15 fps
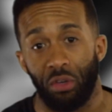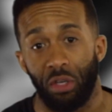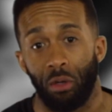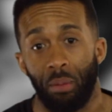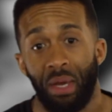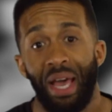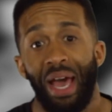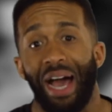
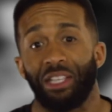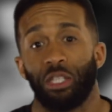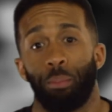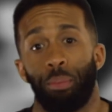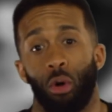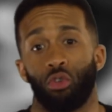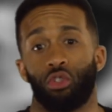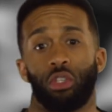film as
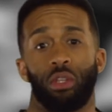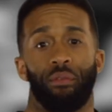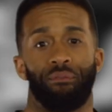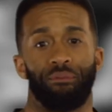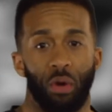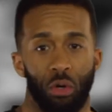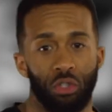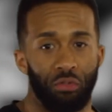opposed to the
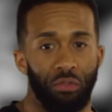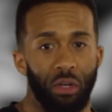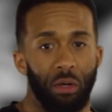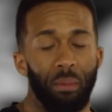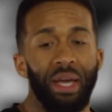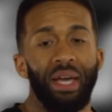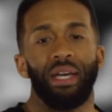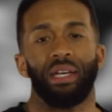first
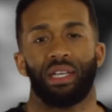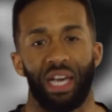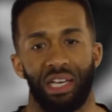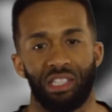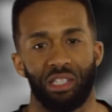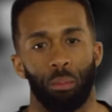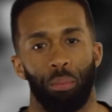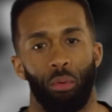film.
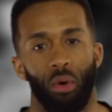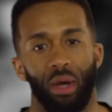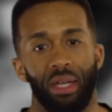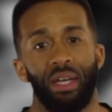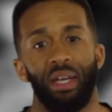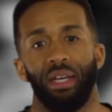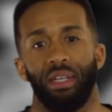Case in point,